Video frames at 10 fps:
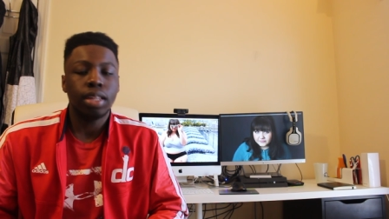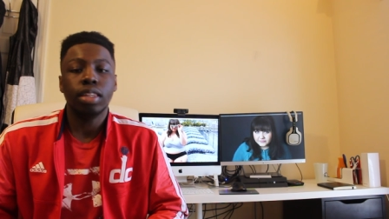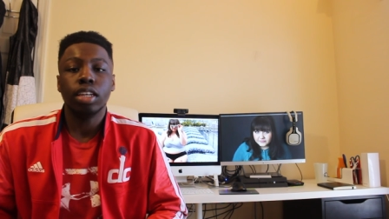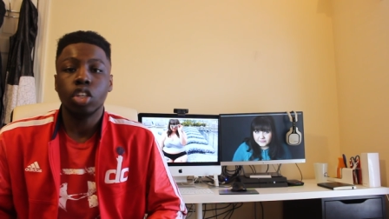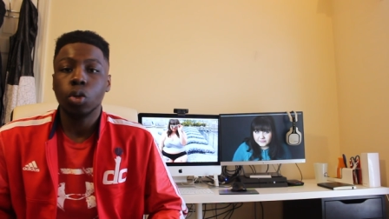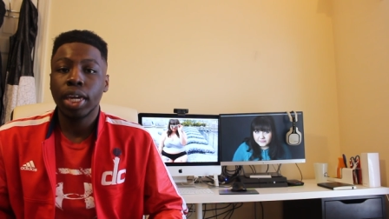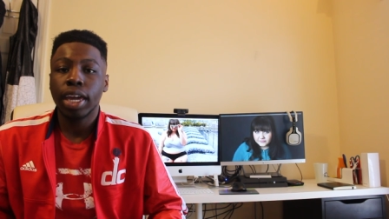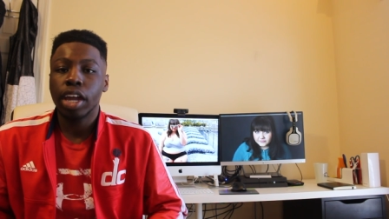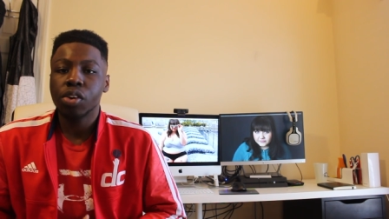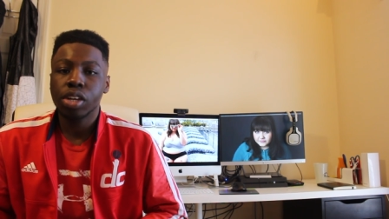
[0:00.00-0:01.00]
in the UK
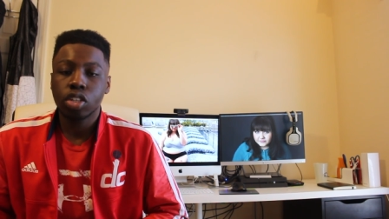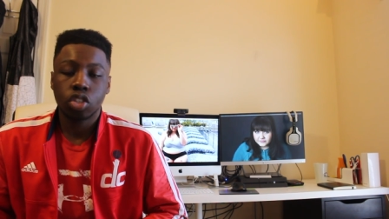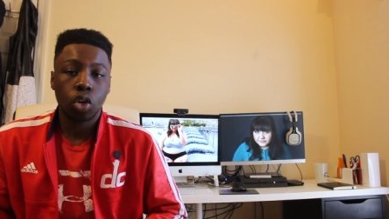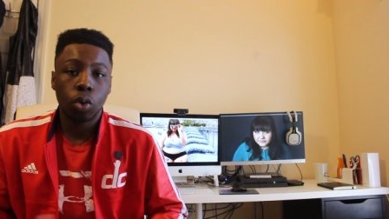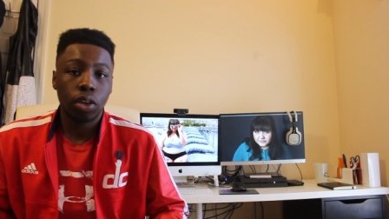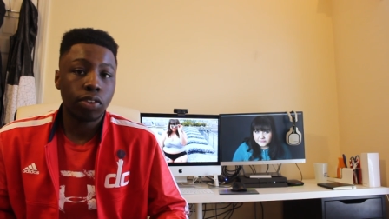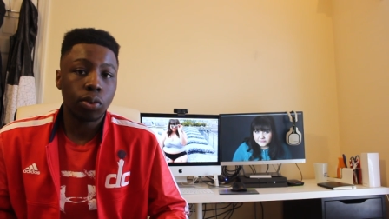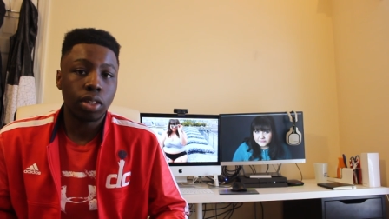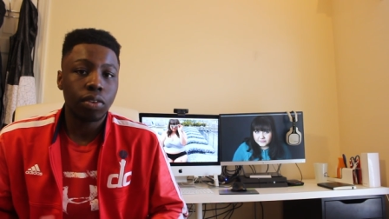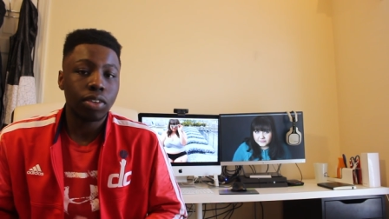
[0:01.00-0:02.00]
area, so if
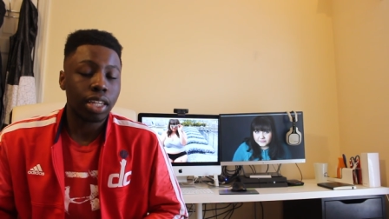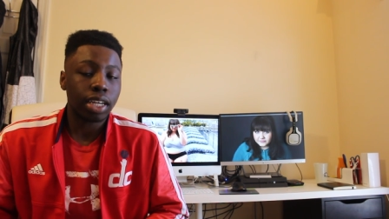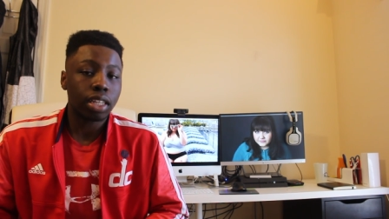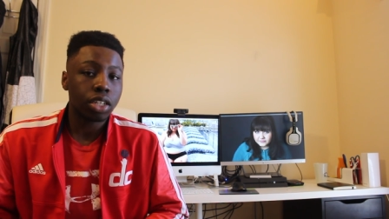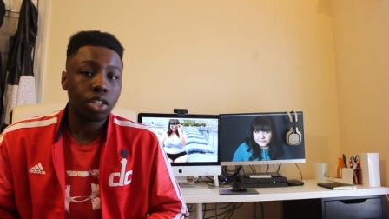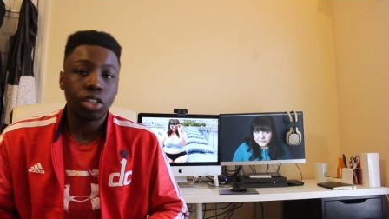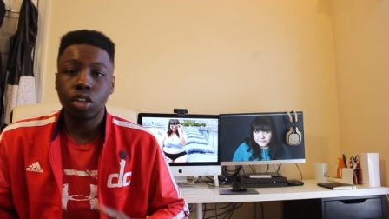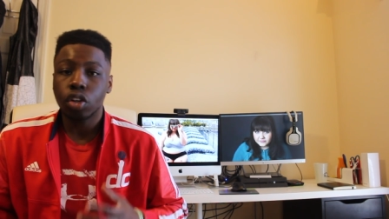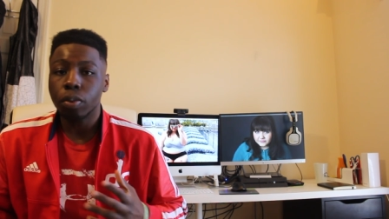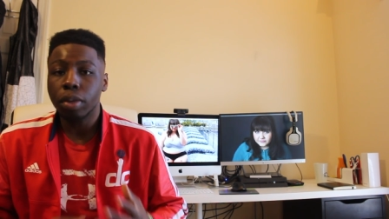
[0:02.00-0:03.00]
you live in like London
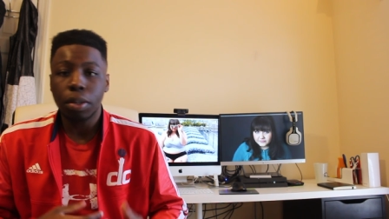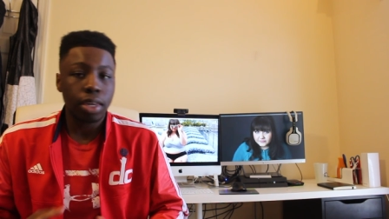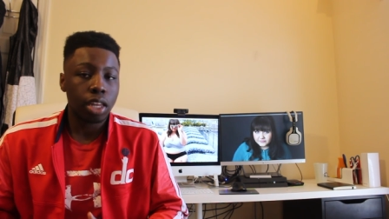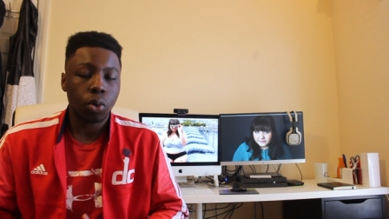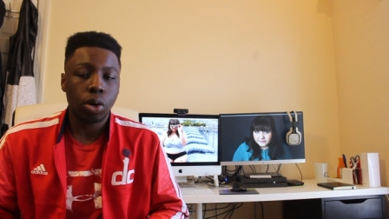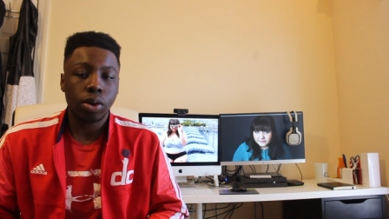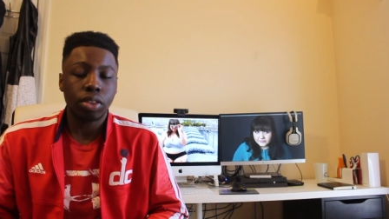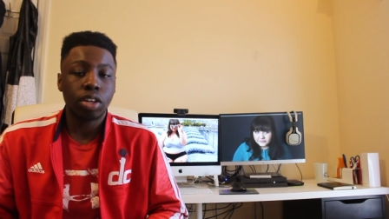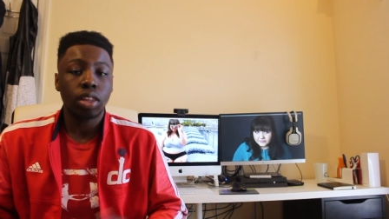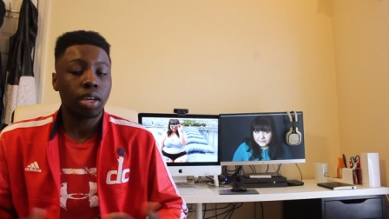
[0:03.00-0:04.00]
or maybe anywhere
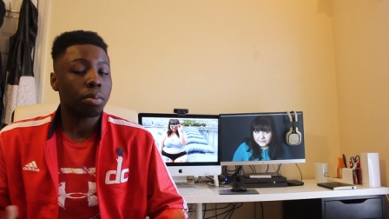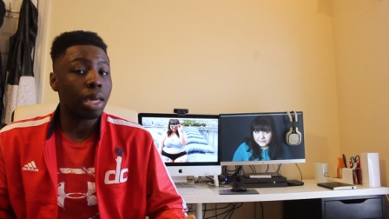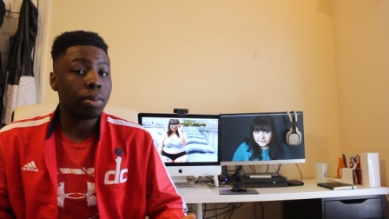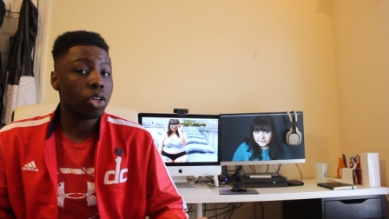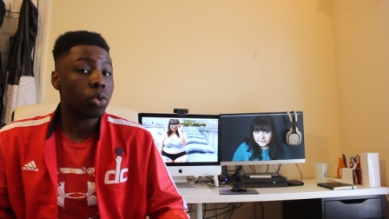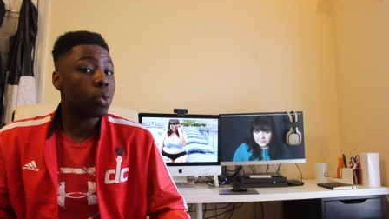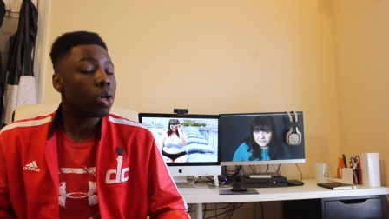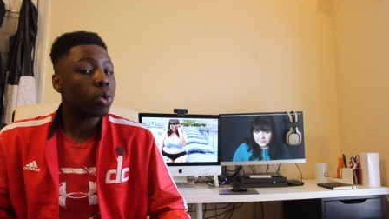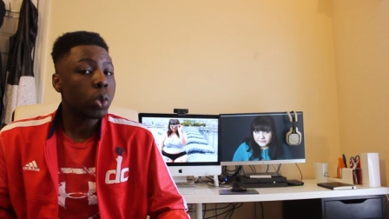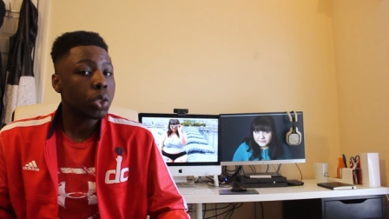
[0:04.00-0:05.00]
around there, like maybe you
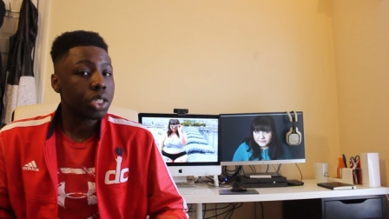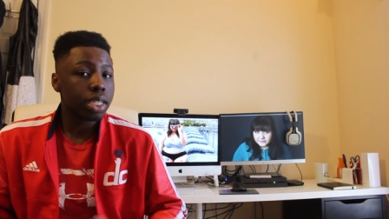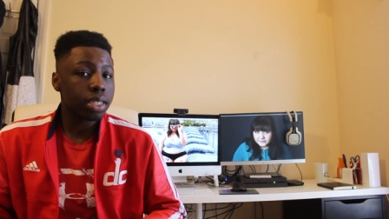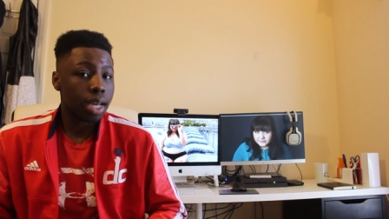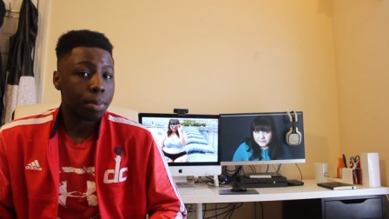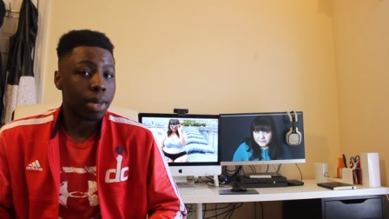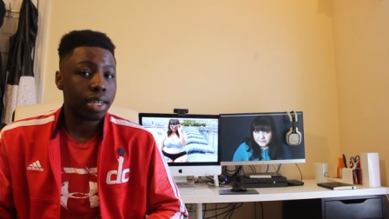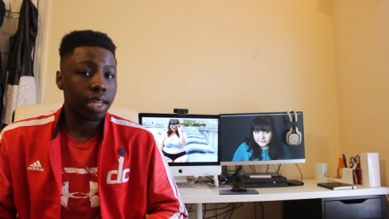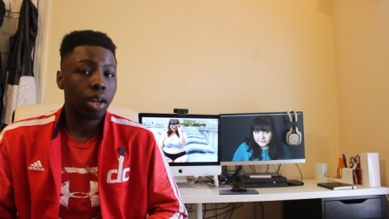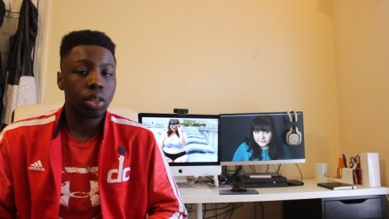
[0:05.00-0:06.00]
know who she is, I'm not
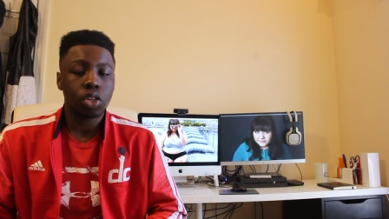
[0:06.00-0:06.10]
entirely